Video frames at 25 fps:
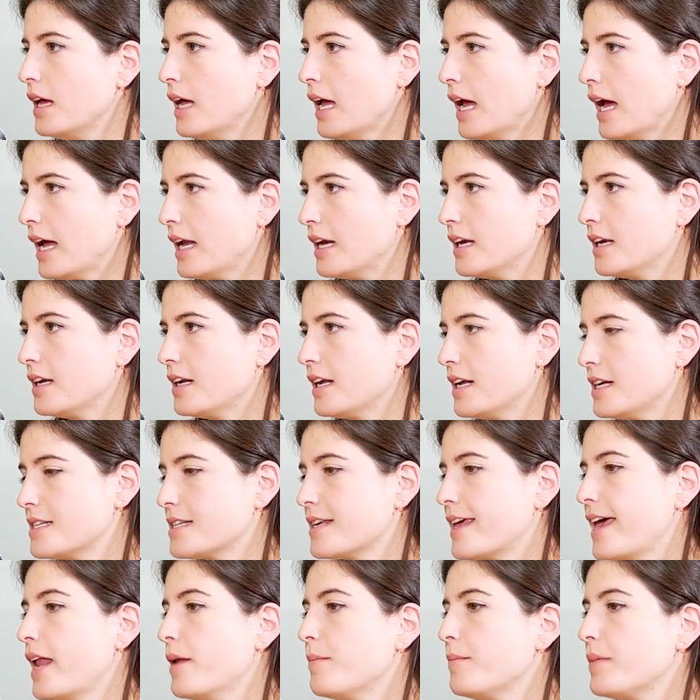and it's
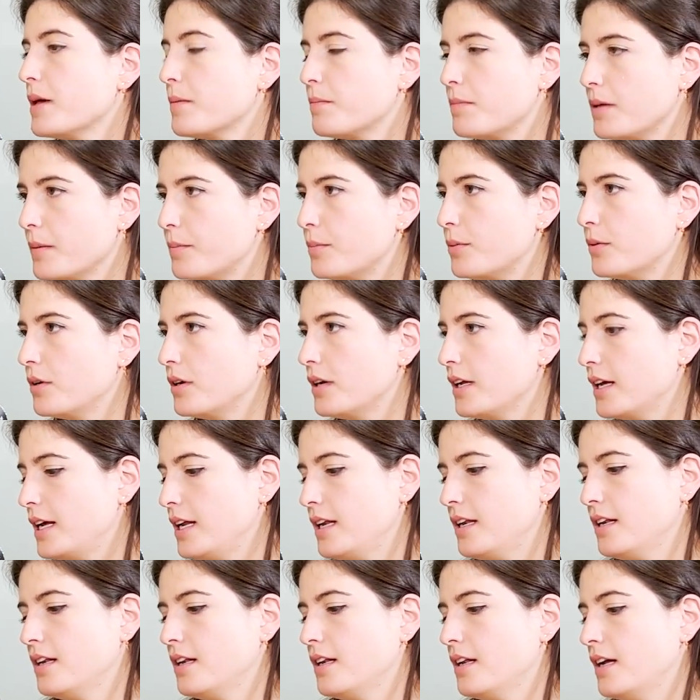helping people
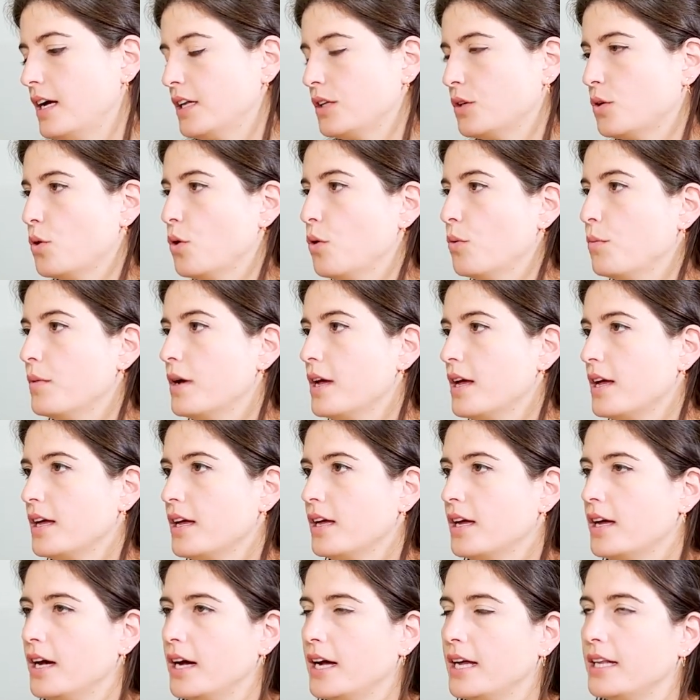at home.
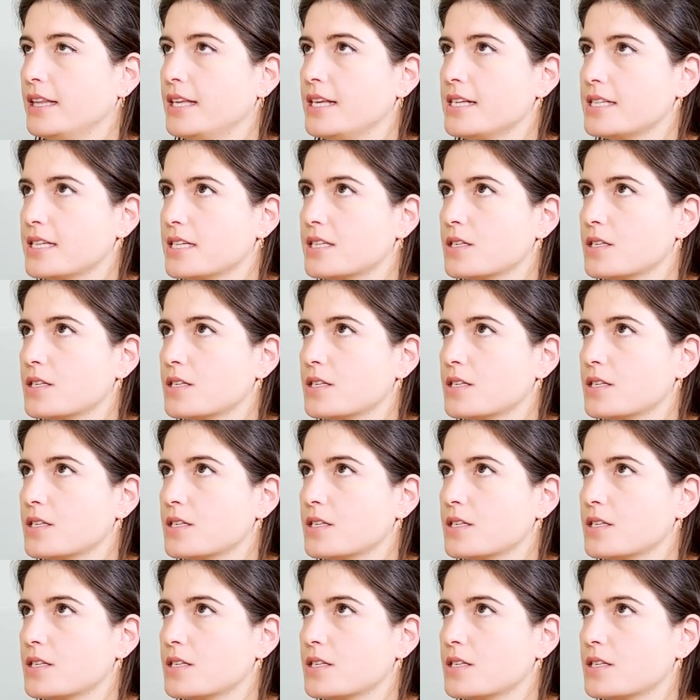And this is